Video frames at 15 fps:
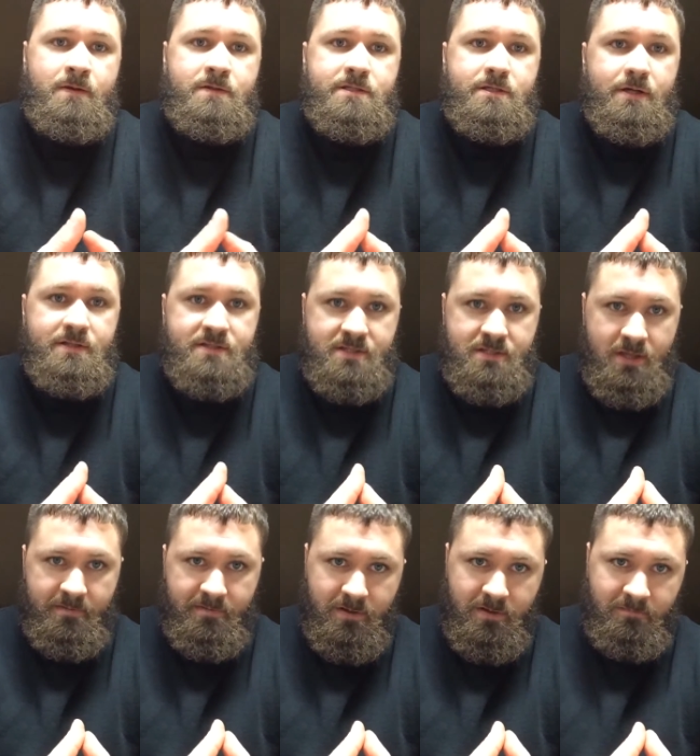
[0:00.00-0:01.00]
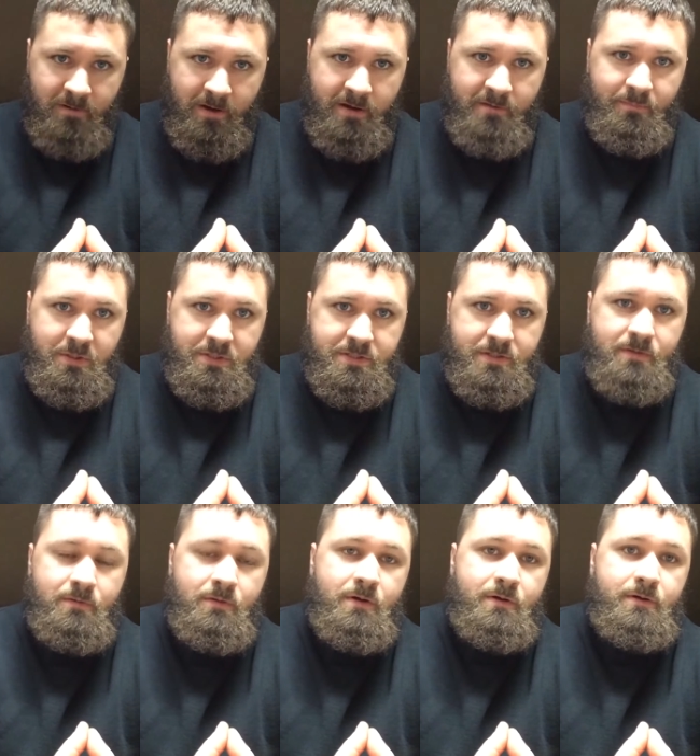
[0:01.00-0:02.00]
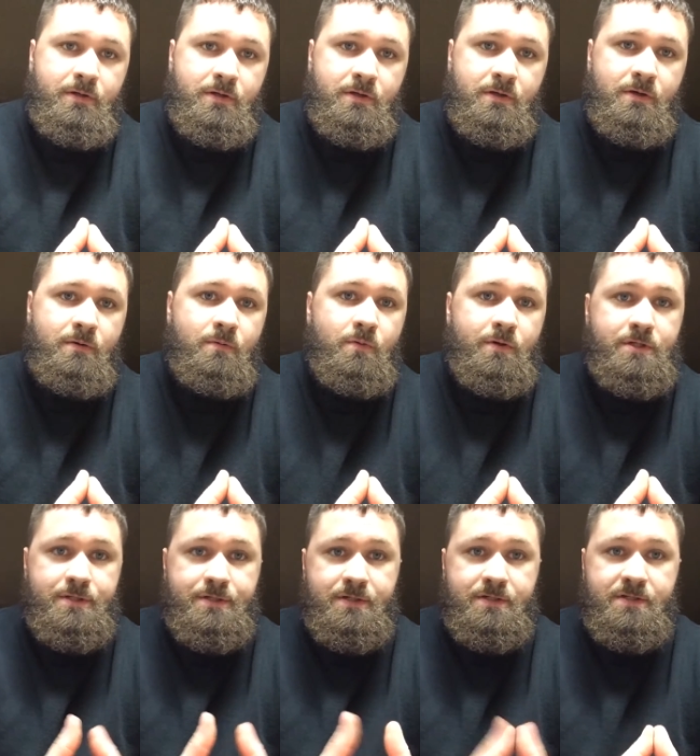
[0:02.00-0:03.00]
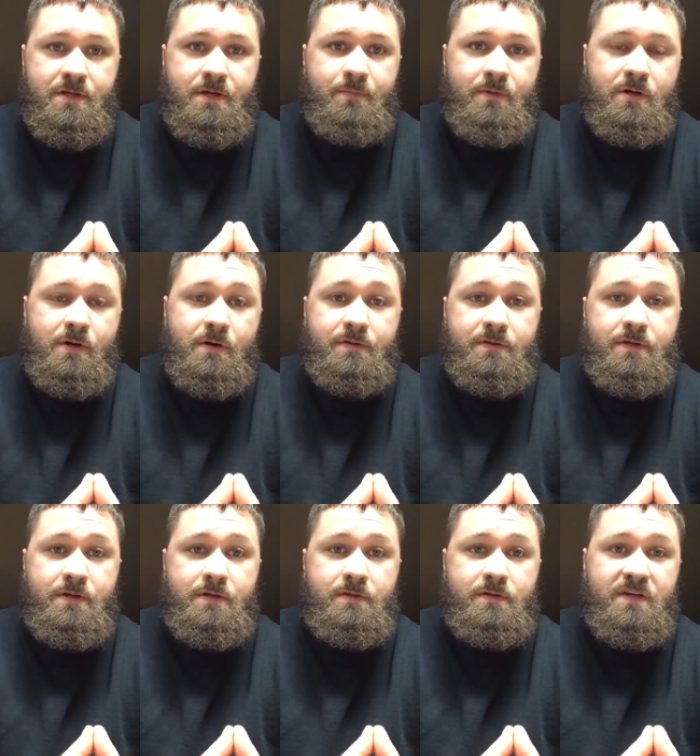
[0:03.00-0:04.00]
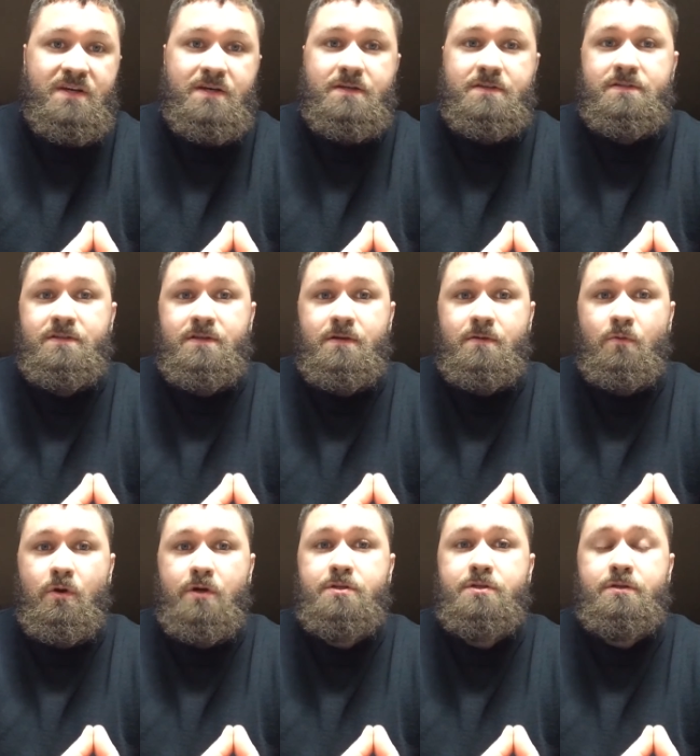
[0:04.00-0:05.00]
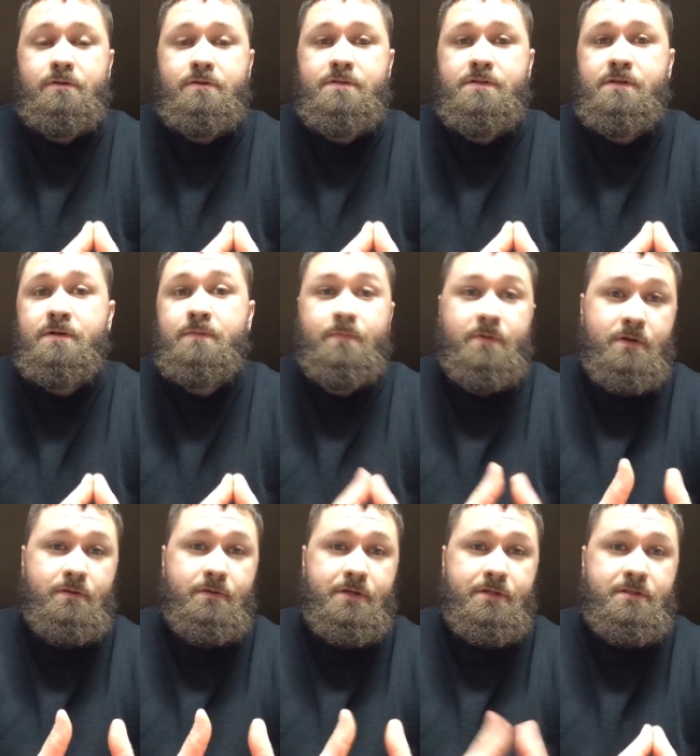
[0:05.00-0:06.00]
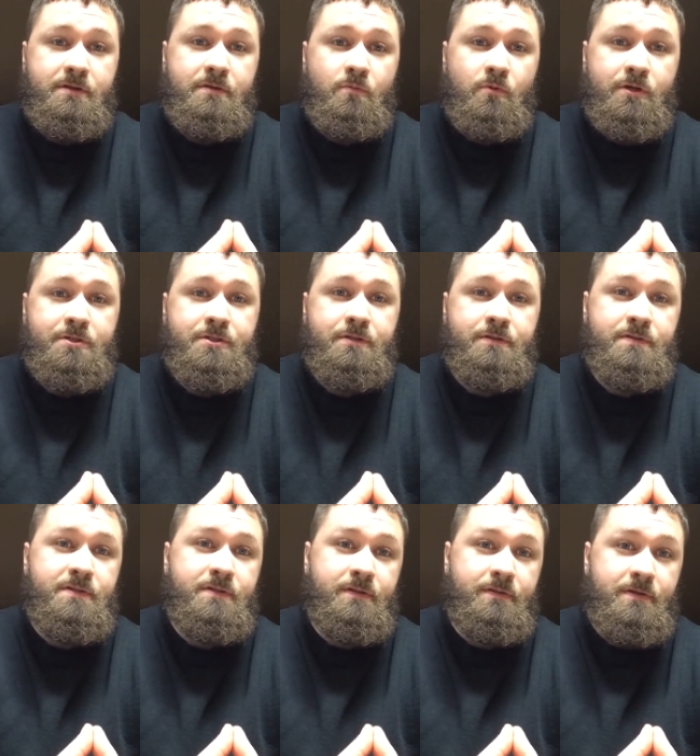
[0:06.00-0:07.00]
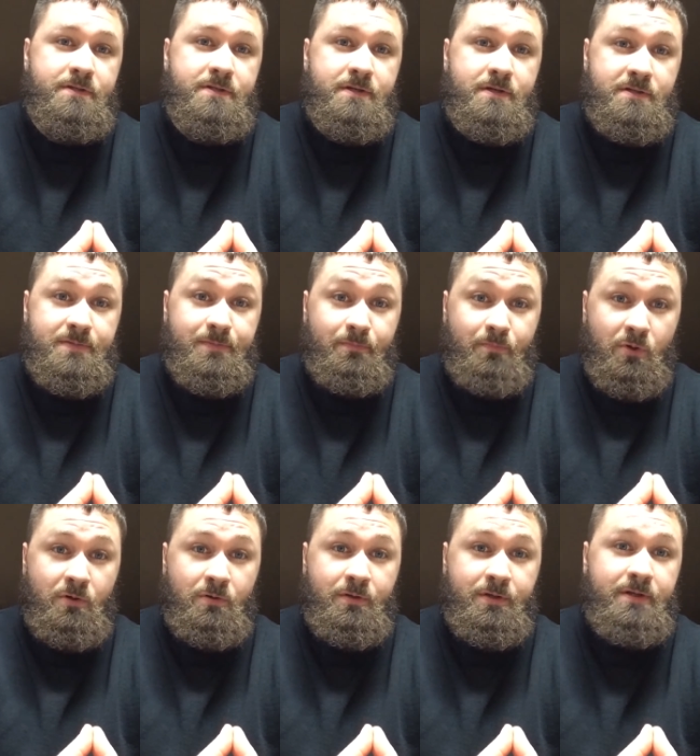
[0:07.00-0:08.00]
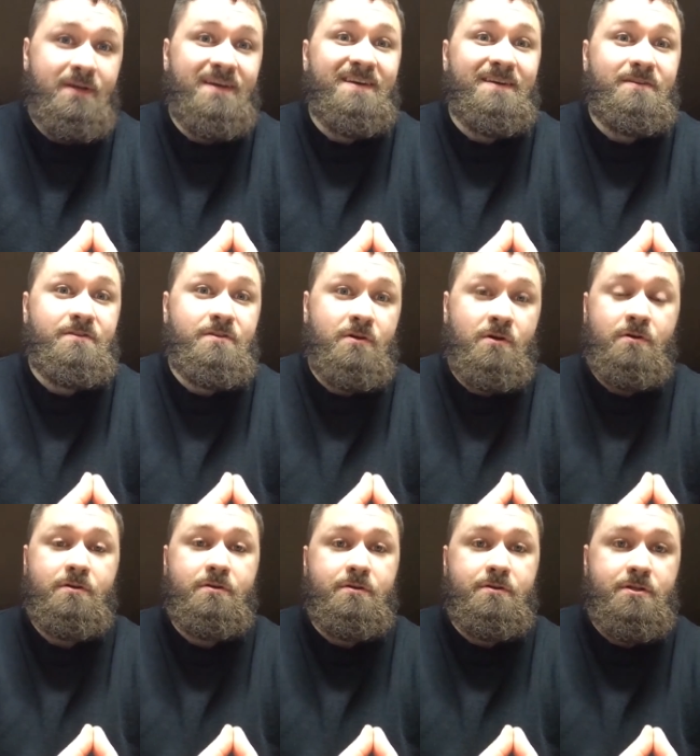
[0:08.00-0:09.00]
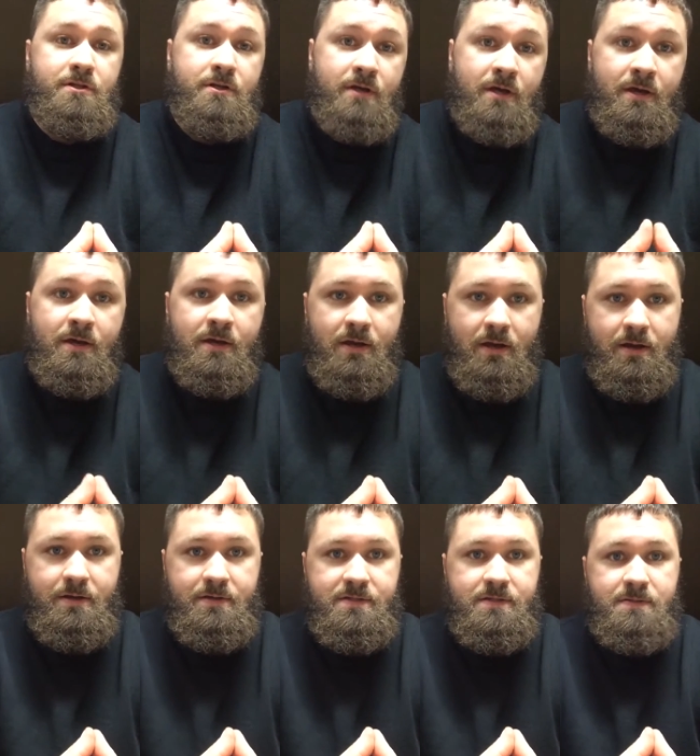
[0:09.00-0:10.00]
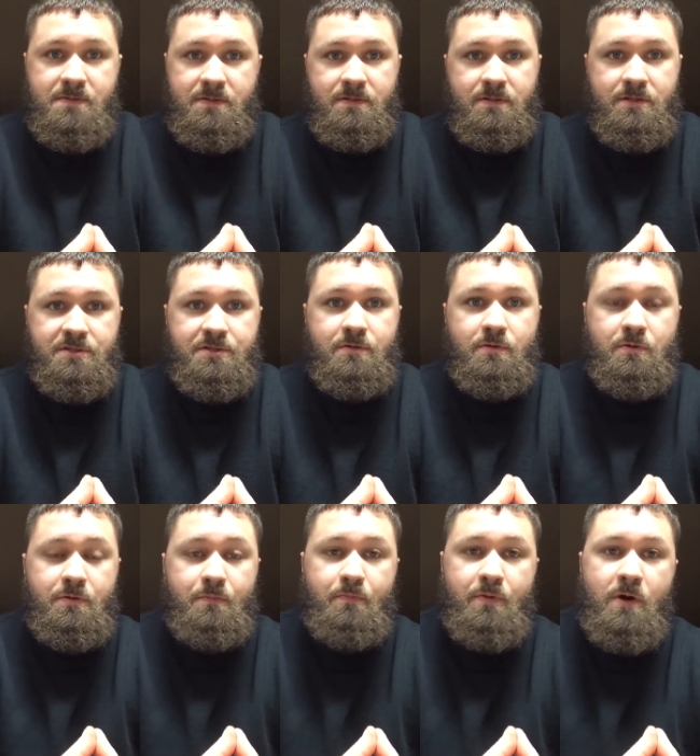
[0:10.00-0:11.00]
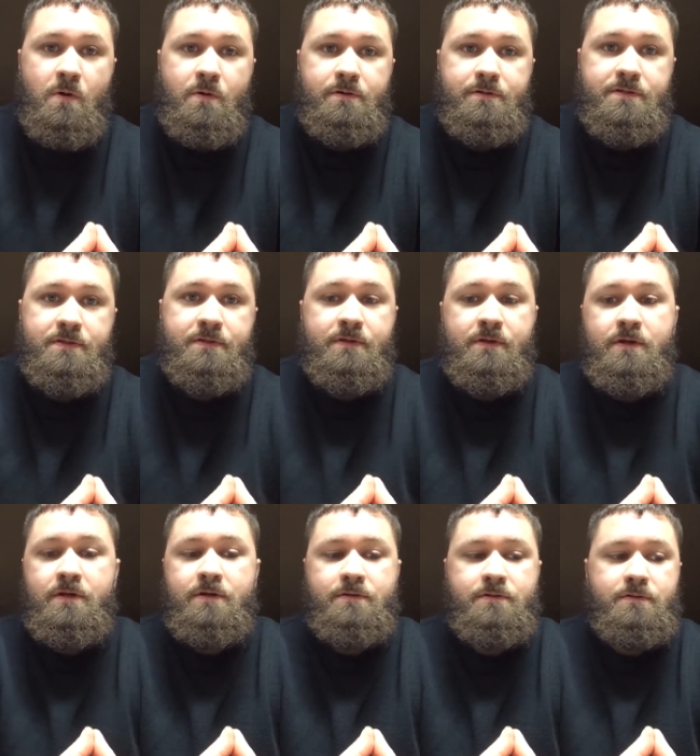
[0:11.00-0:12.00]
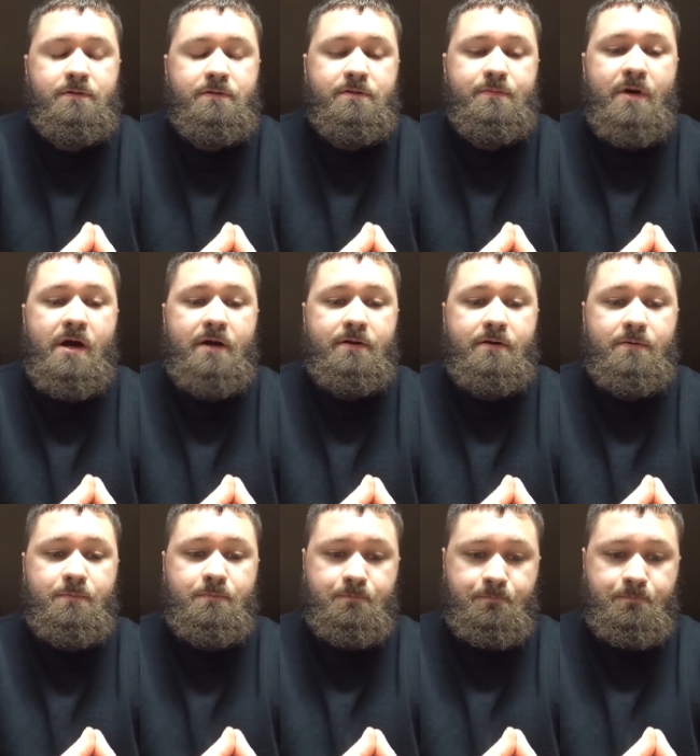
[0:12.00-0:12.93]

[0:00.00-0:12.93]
it's got 75% Latakia, which is the same content as 10 Russians. But unlike 10 Russians, this has Burley and Turkish as its additional components to the tobacco.